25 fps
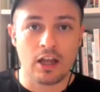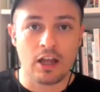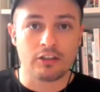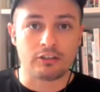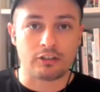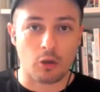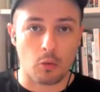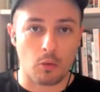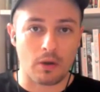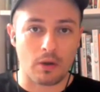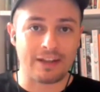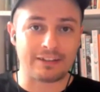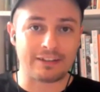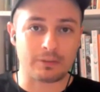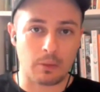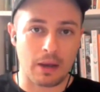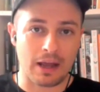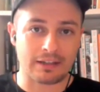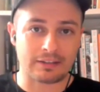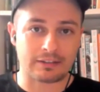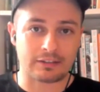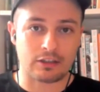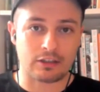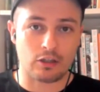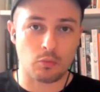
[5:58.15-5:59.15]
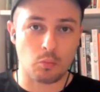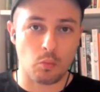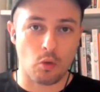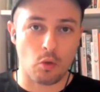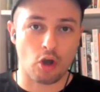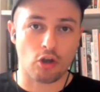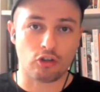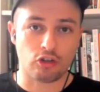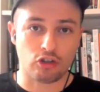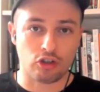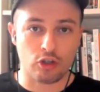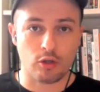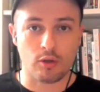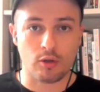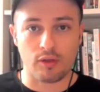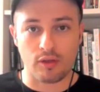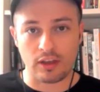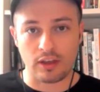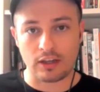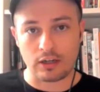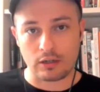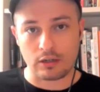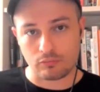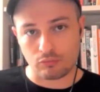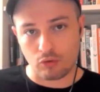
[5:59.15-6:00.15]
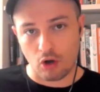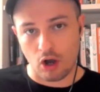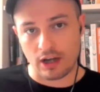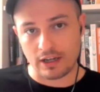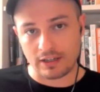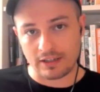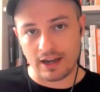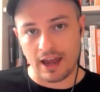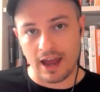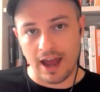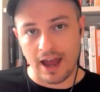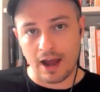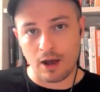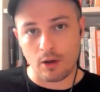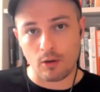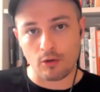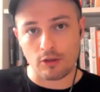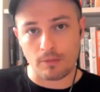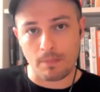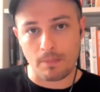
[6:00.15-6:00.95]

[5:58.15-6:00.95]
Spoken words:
So I wanted to ask you what you think right now